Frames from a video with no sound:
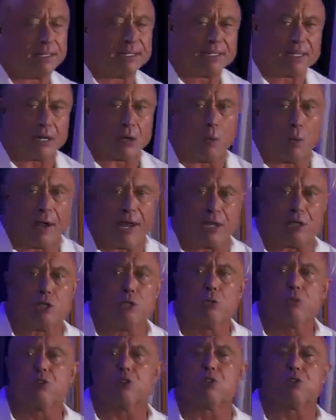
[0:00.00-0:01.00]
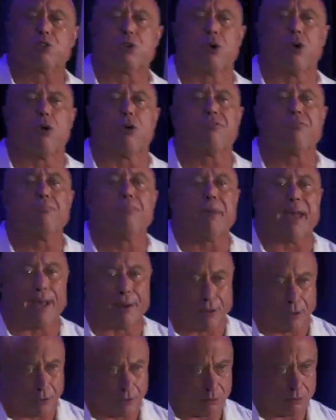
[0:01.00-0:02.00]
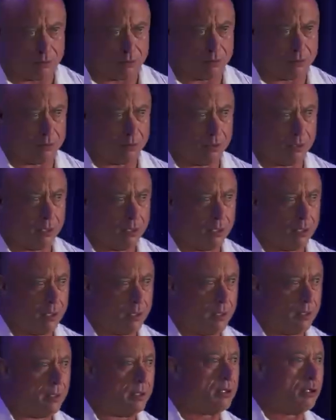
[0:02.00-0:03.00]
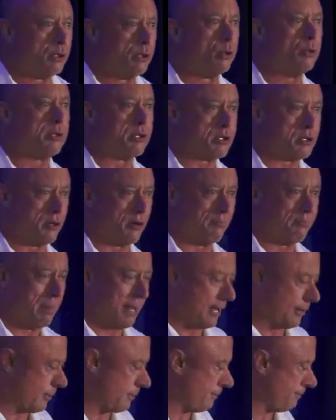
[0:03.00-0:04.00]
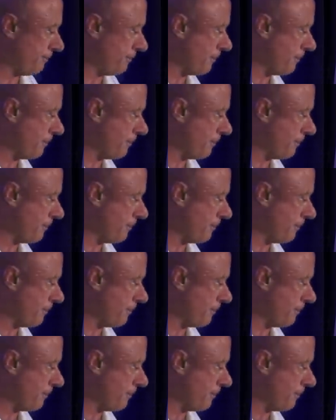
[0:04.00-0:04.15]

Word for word: Get away. You deserve better. You deserve better.